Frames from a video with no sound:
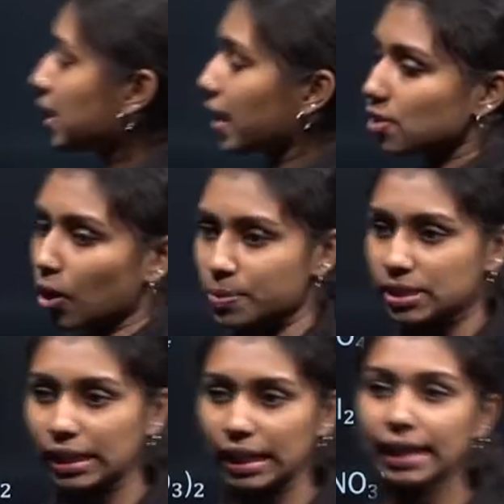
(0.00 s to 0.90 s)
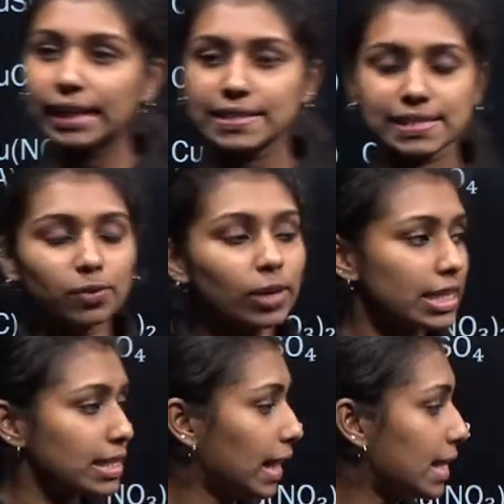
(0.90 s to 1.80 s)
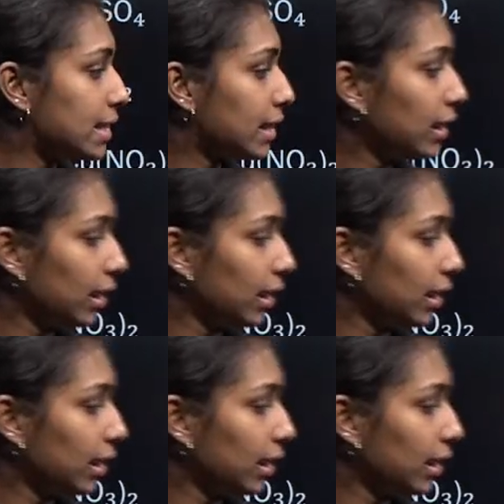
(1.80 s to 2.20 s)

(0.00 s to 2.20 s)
as option A. Let us see what is the answer.